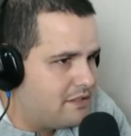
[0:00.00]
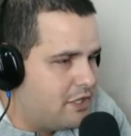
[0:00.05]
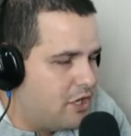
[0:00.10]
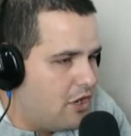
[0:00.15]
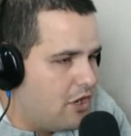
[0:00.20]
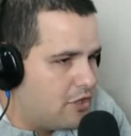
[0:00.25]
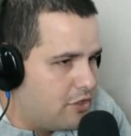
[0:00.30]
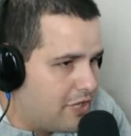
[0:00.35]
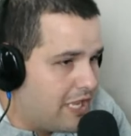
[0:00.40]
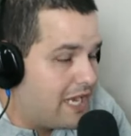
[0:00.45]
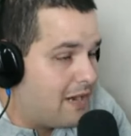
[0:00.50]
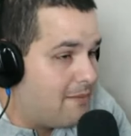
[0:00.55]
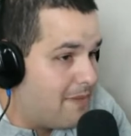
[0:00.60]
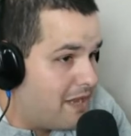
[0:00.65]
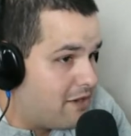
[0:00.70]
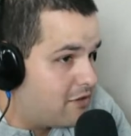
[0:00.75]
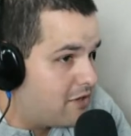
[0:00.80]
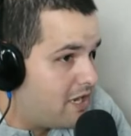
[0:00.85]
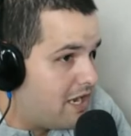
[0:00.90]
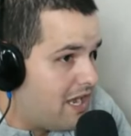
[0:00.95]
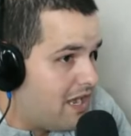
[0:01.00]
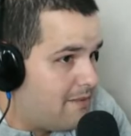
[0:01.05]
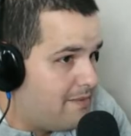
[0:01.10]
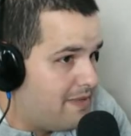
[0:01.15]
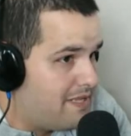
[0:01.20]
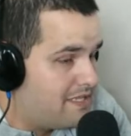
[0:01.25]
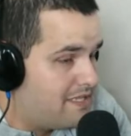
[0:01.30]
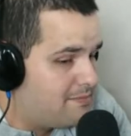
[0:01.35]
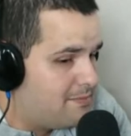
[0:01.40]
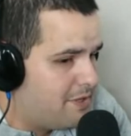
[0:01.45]
You know, you get amount of
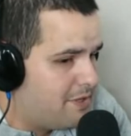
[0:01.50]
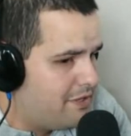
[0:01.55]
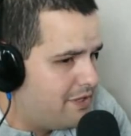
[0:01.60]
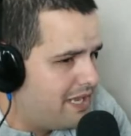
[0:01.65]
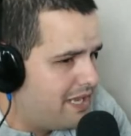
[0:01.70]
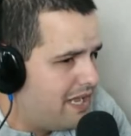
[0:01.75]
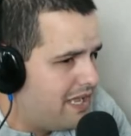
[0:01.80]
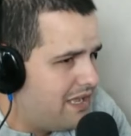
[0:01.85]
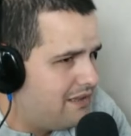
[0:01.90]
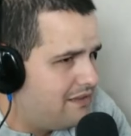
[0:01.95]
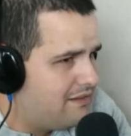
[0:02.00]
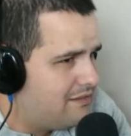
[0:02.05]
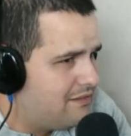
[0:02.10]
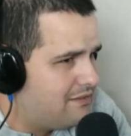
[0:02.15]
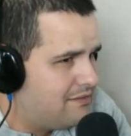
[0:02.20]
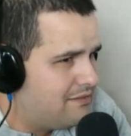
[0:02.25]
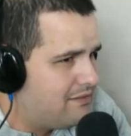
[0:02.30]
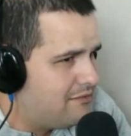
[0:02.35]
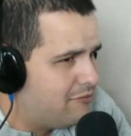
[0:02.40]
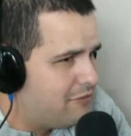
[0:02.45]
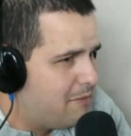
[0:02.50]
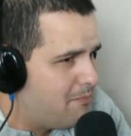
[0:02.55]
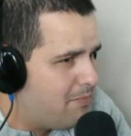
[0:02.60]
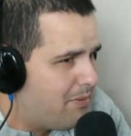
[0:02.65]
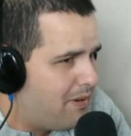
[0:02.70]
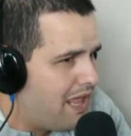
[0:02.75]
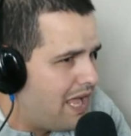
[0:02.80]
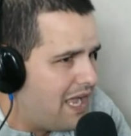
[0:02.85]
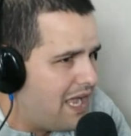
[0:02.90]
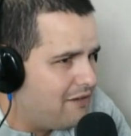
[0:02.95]
comments, but you cannot
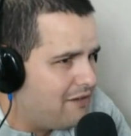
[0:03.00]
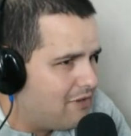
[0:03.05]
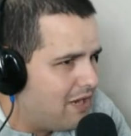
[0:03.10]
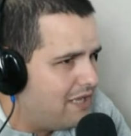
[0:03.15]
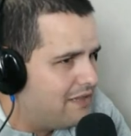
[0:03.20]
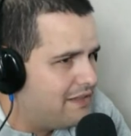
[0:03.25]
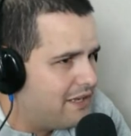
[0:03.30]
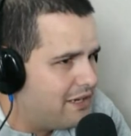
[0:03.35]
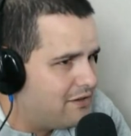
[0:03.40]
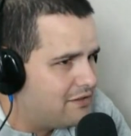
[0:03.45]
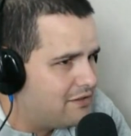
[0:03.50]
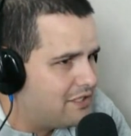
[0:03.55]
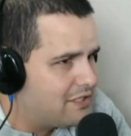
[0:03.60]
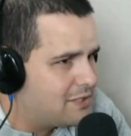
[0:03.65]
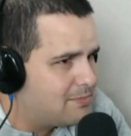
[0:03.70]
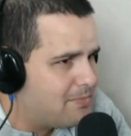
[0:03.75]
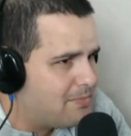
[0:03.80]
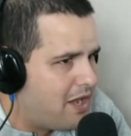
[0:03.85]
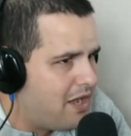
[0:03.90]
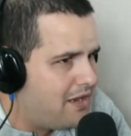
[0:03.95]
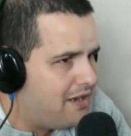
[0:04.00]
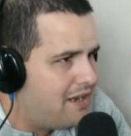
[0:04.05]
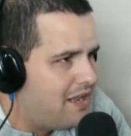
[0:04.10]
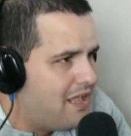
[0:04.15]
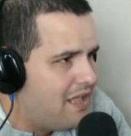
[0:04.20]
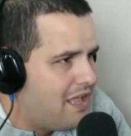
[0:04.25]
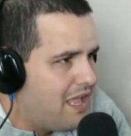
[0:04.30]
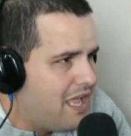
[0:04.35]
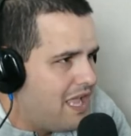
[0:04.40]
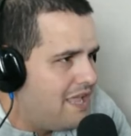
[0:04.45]
reply right there on the spot.
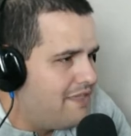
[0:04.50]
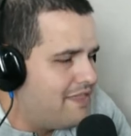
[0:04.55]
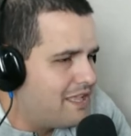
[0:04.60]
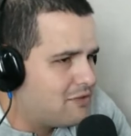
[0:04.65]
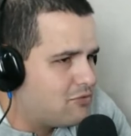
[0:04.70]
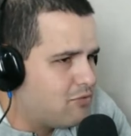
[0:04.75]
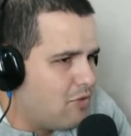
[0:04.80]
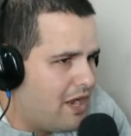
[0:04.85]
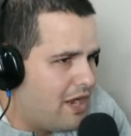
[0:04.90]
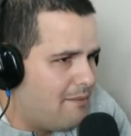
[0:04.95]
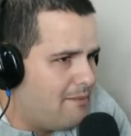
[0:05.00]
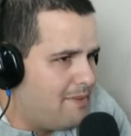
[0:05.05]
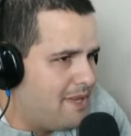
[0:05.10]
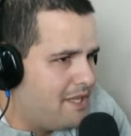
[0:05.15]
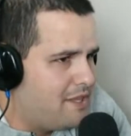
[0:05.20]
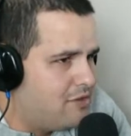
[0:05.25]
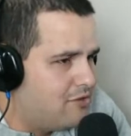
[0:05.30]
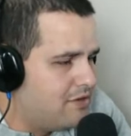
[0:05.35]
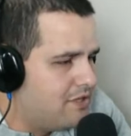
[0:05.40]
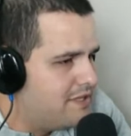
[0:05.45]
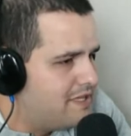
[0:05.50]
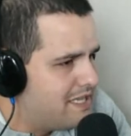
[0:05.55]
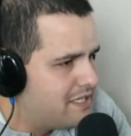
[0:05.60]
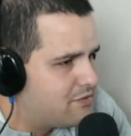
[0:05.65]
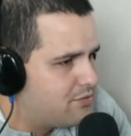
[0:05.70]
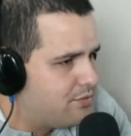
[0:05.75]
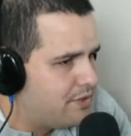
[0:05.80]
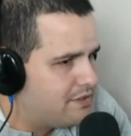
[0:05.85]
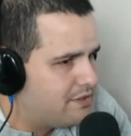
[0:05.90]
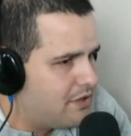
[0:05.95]
And that's why I've been doing
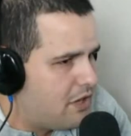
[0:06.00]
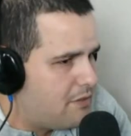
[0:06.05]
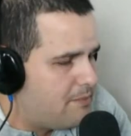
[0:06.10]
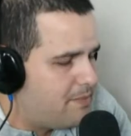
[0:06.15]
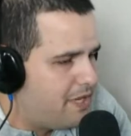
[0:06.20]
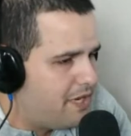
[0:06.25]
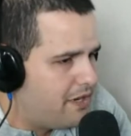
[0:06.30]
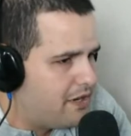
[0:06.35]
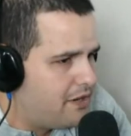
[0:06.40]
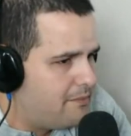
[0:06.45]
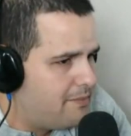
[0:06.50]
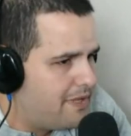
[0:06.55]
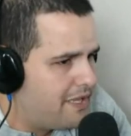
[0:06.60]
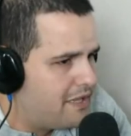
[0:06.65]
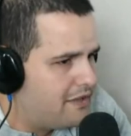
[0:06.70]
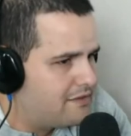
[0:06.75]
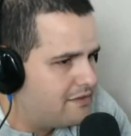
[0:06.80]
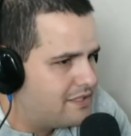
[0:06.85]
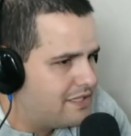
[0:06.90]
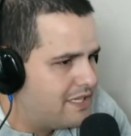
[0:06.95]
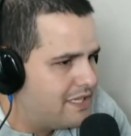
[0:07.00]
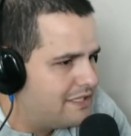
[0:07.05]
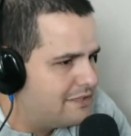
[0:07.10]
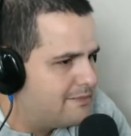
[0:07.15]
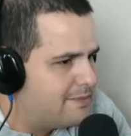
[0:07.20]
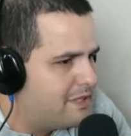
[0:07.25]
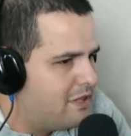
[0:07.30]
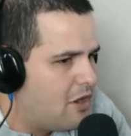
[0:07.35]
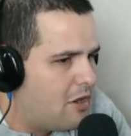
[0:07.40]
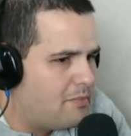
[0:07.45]
this ones right here because it gives
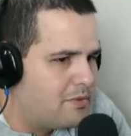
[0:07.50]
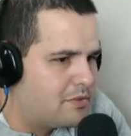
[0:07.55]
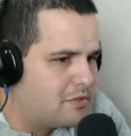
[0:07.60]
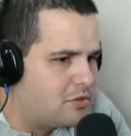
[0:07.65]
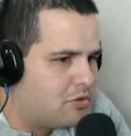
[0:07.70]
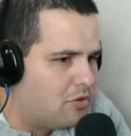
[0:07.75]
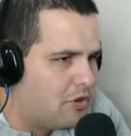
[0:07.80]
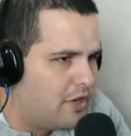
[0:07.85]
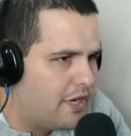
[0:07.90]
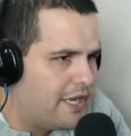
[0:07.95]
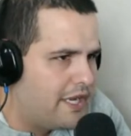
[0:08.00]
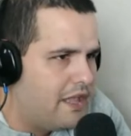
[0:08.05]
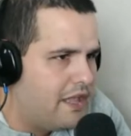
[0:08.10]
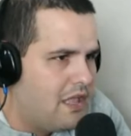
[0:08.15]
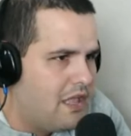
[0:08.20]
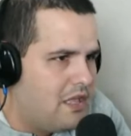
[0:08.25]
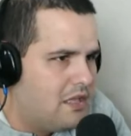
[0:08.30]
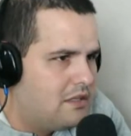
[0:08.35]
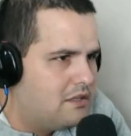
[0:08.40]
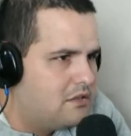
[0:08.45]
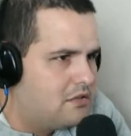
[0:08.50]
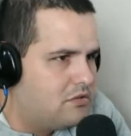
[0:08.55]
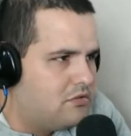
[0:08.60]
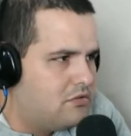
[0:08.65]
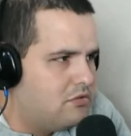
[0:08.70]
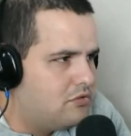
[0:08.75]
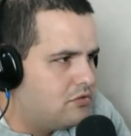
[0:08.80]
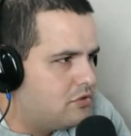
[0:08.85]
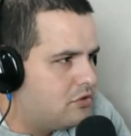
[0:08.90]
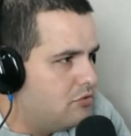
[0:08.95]
me the opportunity
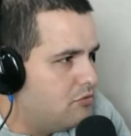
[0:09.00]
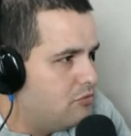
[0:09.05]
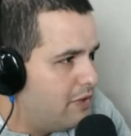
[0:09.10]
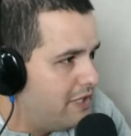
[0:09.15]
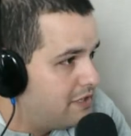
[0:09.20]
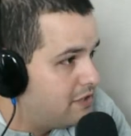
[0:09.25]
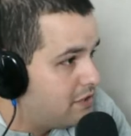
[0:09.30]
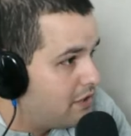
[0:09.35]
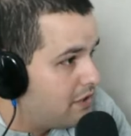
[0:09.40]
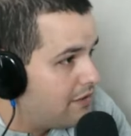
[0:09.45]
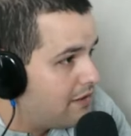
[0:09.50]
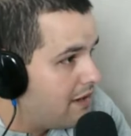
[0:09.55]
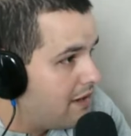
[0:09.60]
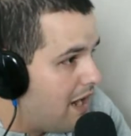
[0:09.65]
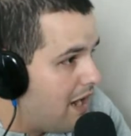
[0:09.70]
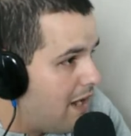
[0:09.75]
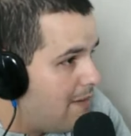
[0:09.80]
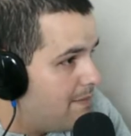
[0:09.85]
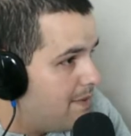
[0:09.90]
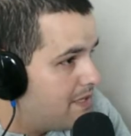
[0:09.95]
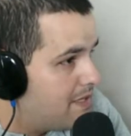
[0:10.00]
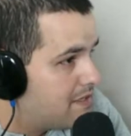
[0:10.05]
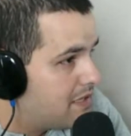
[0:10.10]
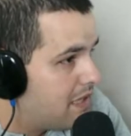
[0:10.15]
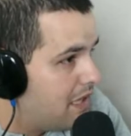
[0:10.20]
to to read some of the comments.